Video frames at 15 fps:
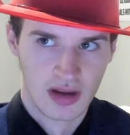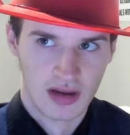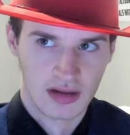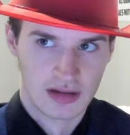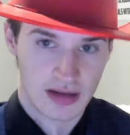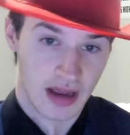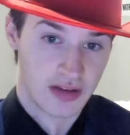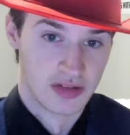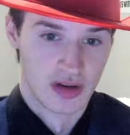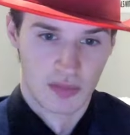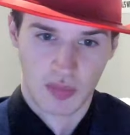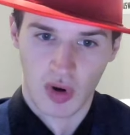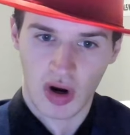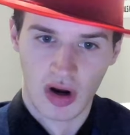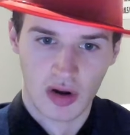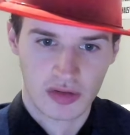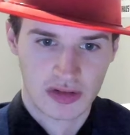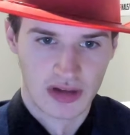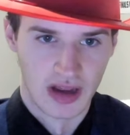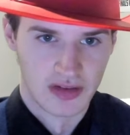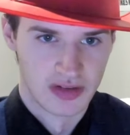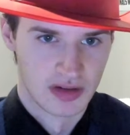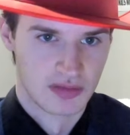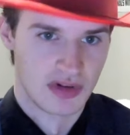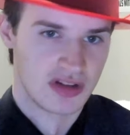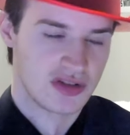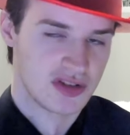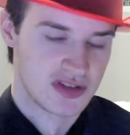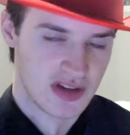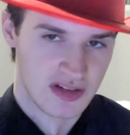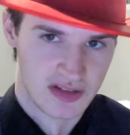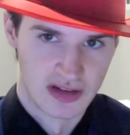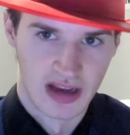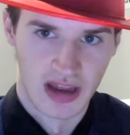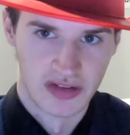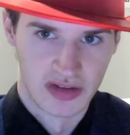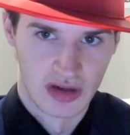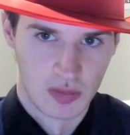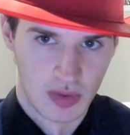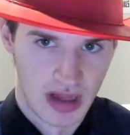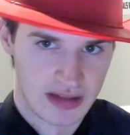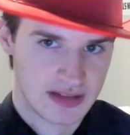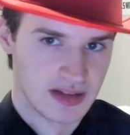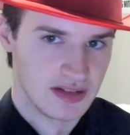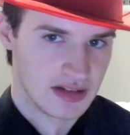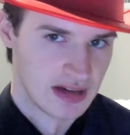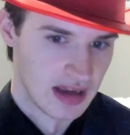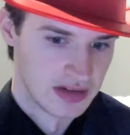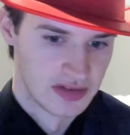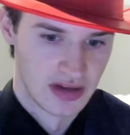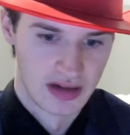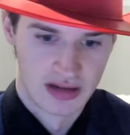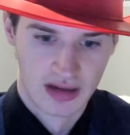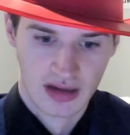to guys like Burrow, to guys like Richardson, to guys like Watson, to guys like